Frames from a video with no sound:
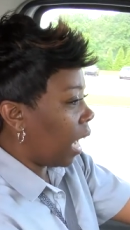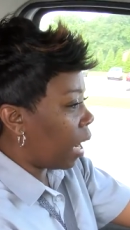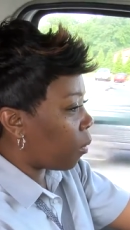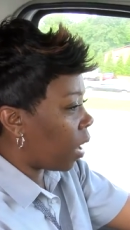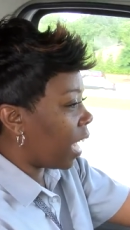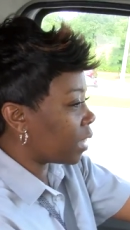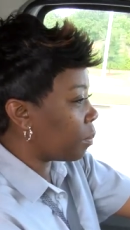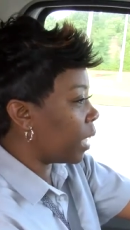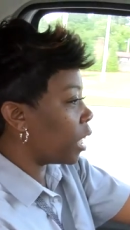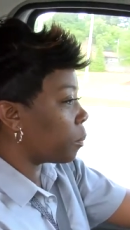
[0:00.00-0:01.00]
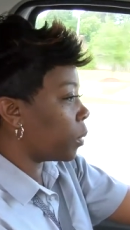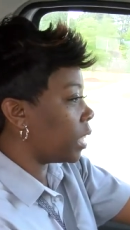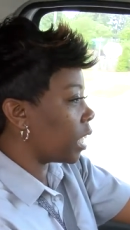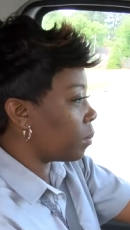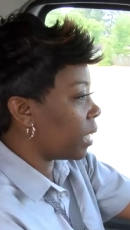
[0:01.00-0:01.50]
I won't have to be in a
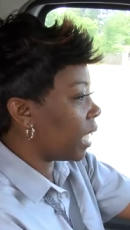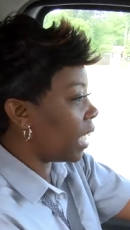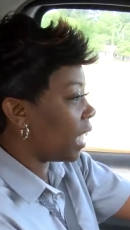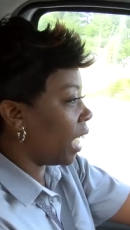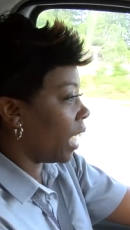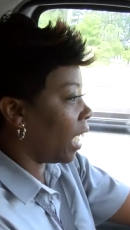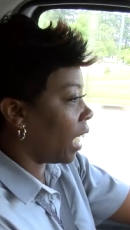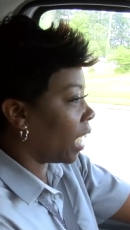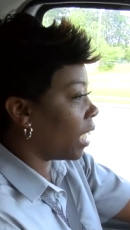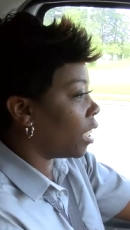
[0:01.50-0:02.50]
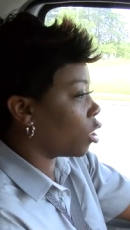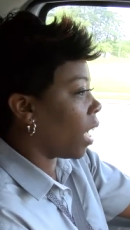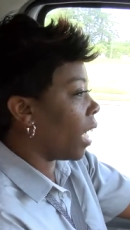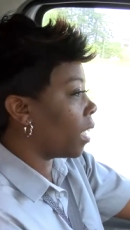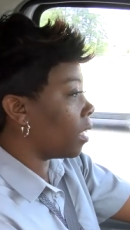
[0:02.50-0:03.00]
predicament that they in to
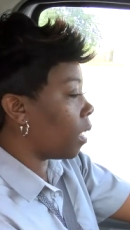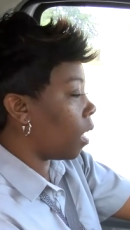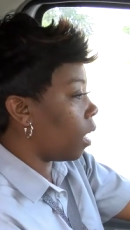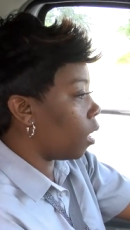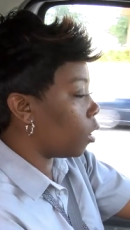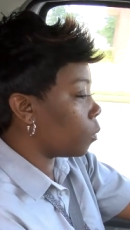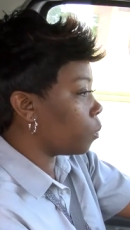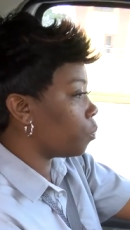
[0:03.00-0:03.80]
try to, um,